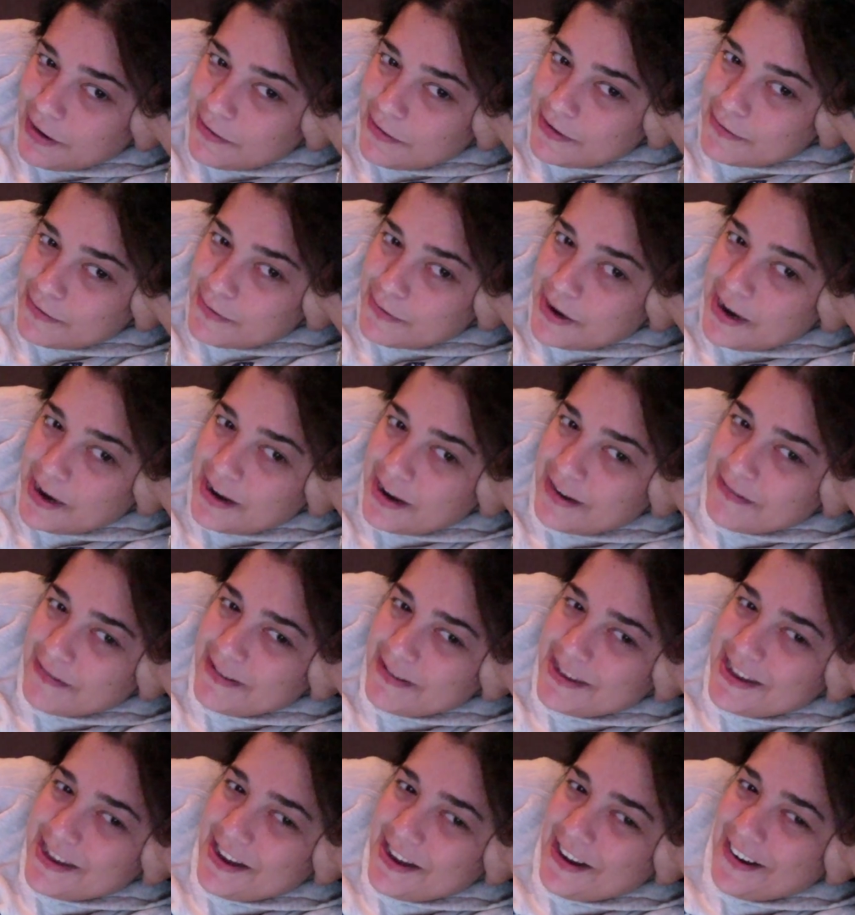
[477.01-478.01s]
me. I'm
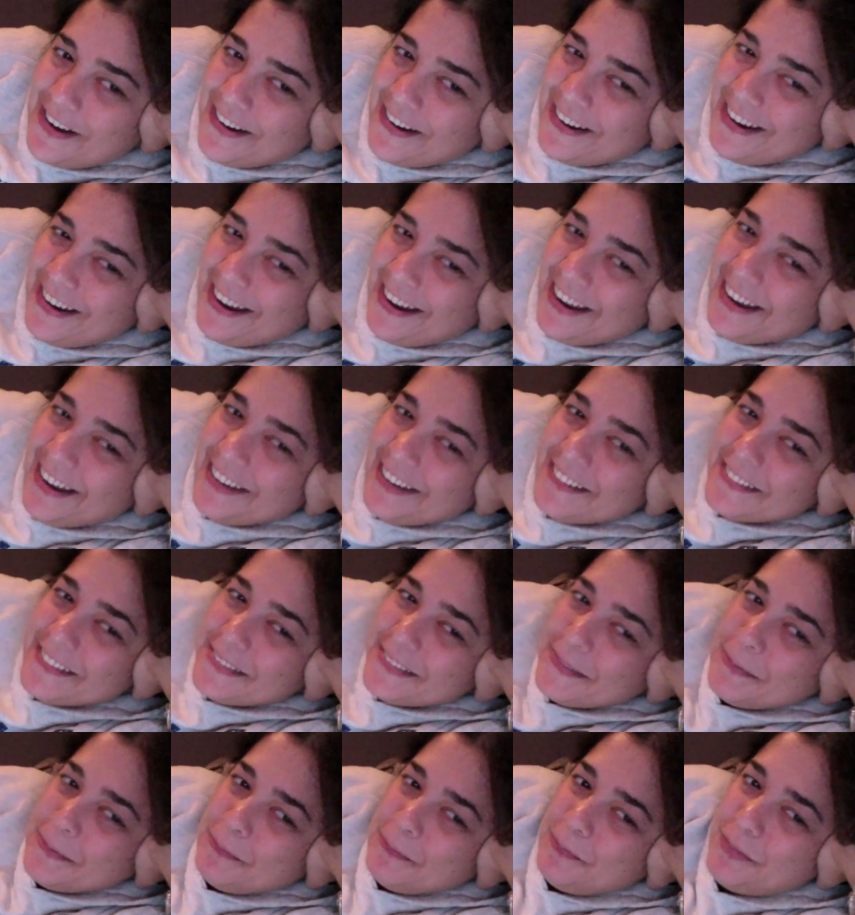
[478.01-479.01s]
sorry.
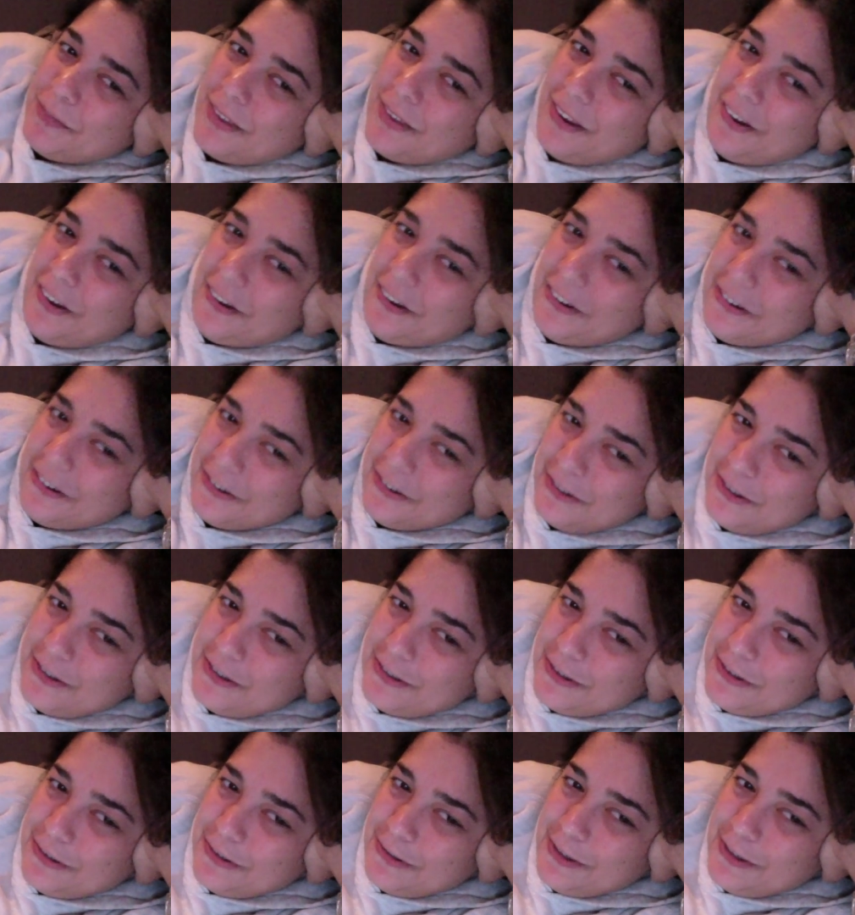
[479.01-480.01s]
Oh, she's
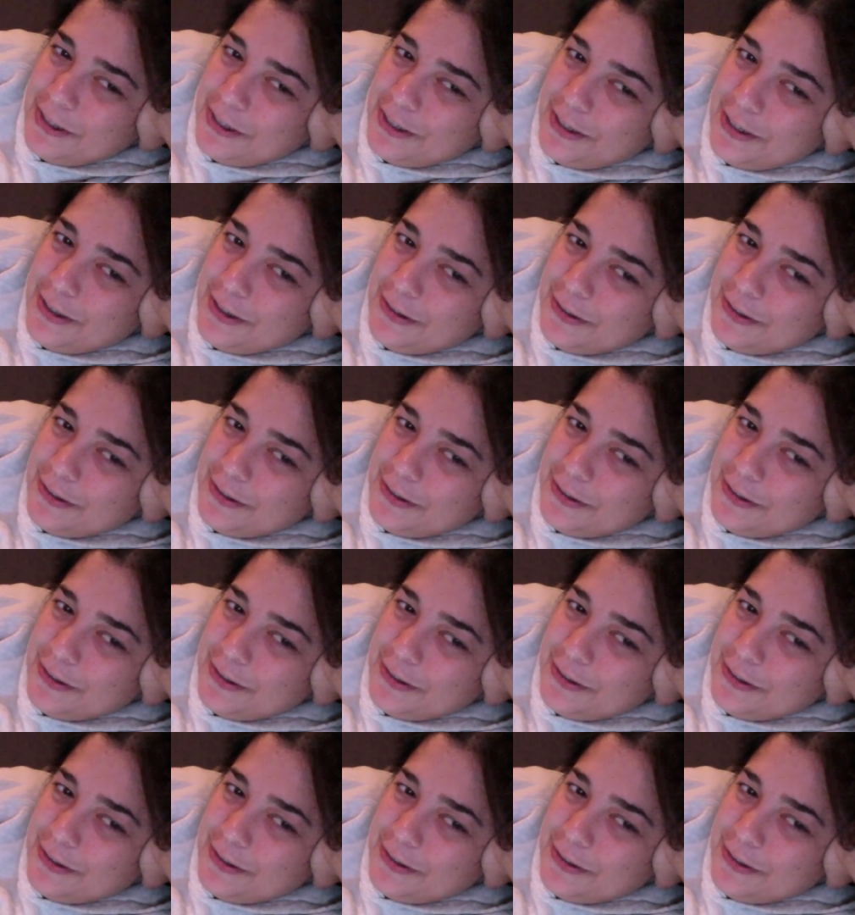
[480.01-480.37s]
so cute.